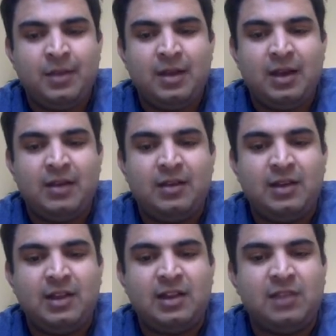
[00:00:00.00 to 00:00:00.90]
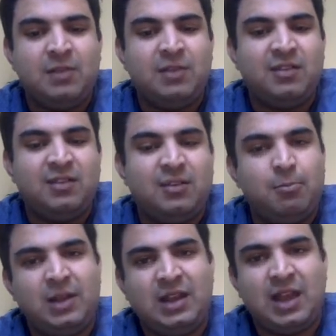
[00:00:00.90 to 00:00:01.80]
underneath it will just
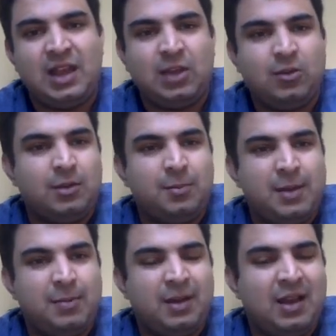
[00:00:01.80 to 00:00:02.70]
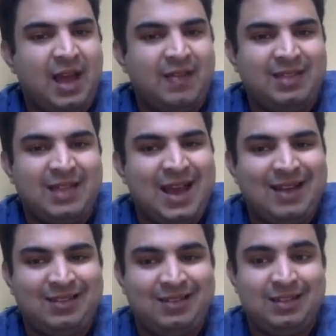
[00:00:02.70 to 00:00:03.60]
simply take you to the PayPal. And
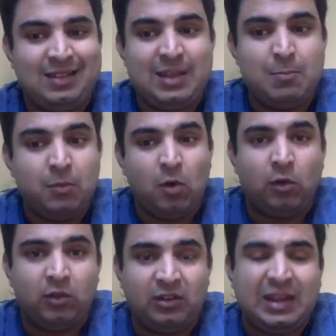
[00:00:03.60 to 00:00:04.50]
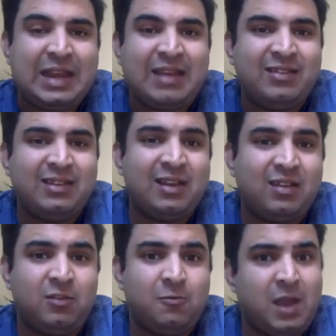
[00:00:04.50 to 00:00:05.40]
that's the most
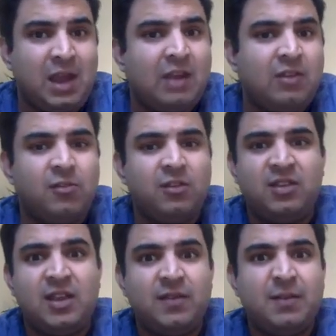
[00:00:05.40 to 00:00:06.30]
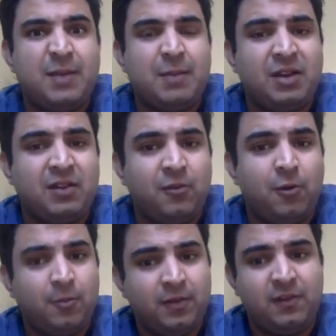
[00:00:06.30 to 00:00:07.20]
easiest way to receive the payment
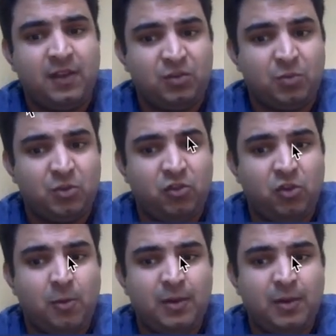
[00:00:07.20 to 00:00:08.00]
from the Facebook shop.